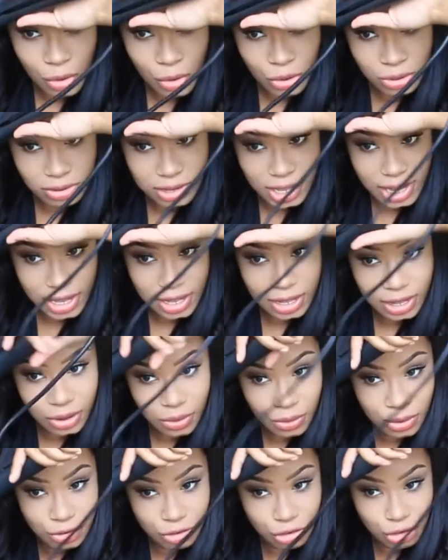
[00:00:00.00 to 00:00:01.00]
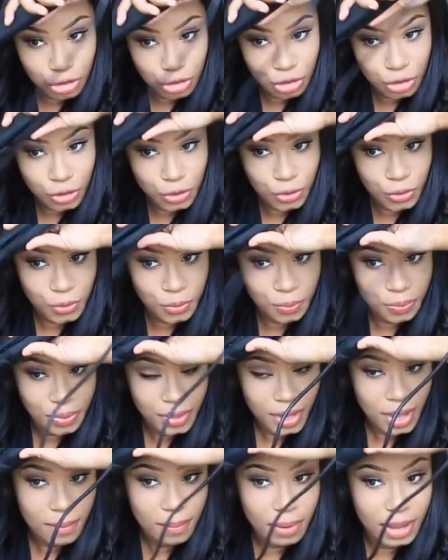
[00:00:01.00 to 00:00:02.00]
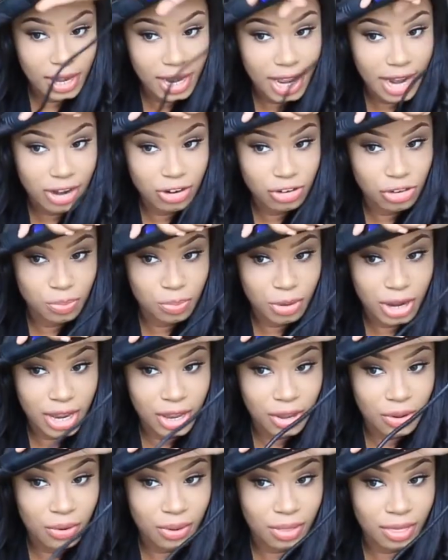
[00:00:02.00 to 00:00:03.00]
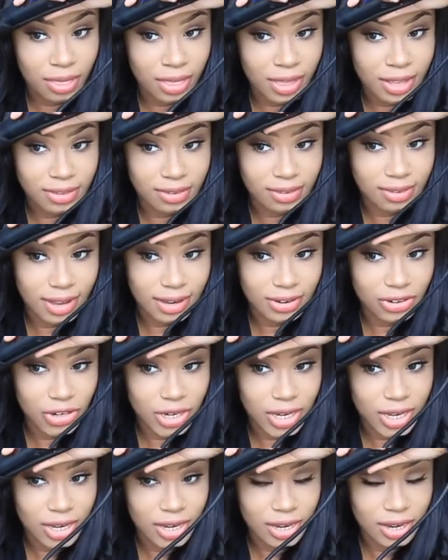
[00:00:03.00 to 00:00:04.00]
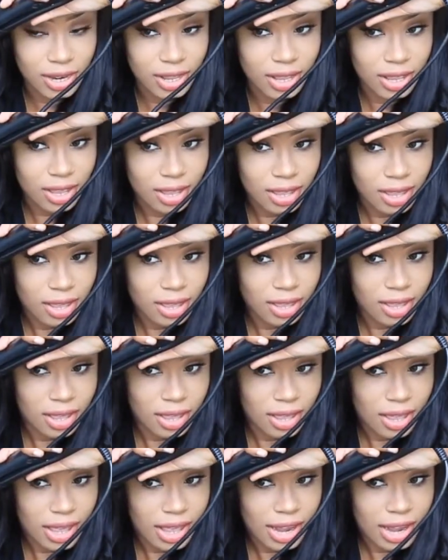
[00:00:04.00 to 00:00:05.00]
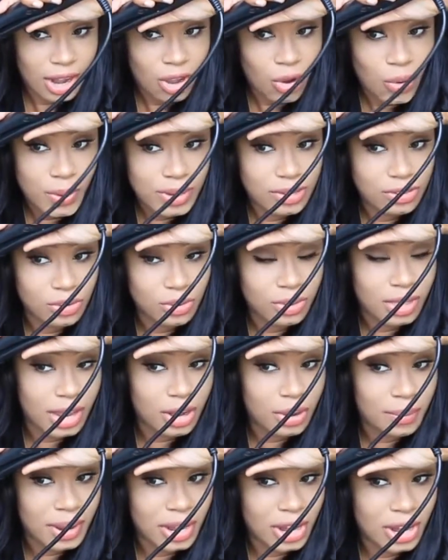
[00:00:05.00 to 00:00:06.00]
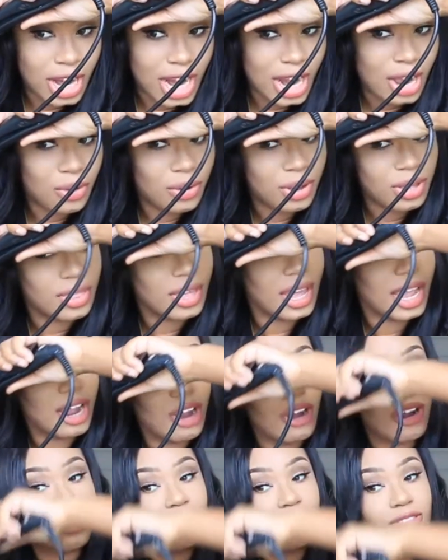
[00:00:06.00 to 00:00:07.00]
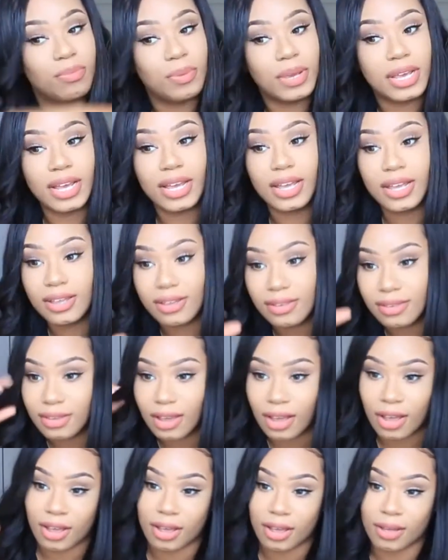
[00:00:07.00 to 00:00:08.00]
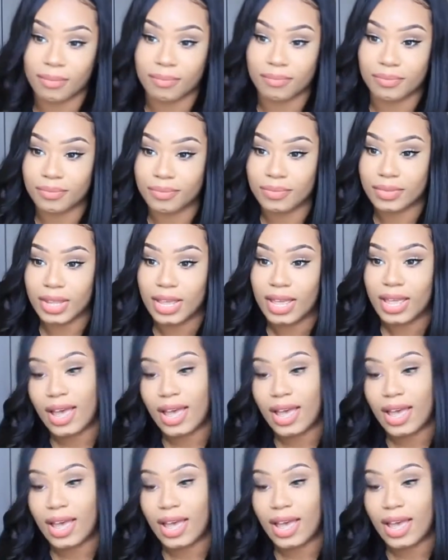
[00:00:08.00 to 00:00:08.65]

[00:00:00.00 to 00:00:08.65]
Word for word: most likely going to put hairspray on this section. And I always do that no matter how good the hair is because um,